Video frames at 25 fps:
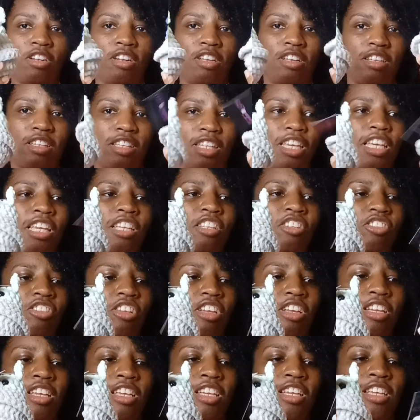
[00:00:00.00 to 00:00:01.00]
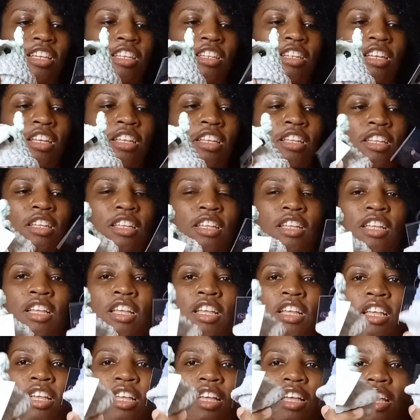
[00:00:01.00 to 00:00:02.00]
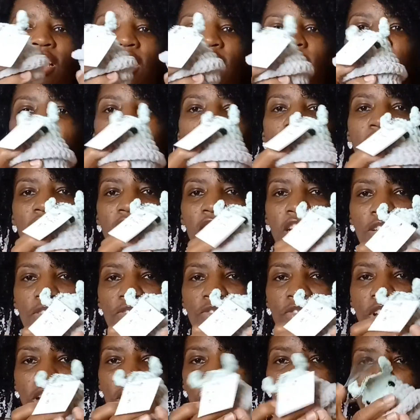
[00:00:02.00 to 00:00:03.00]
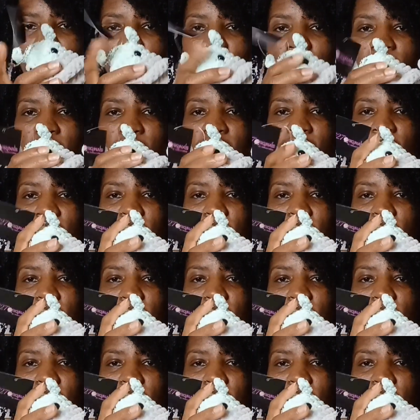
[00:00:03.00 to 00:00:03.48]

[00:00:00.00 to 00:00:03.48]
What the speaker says: a keychain, and they're like $5.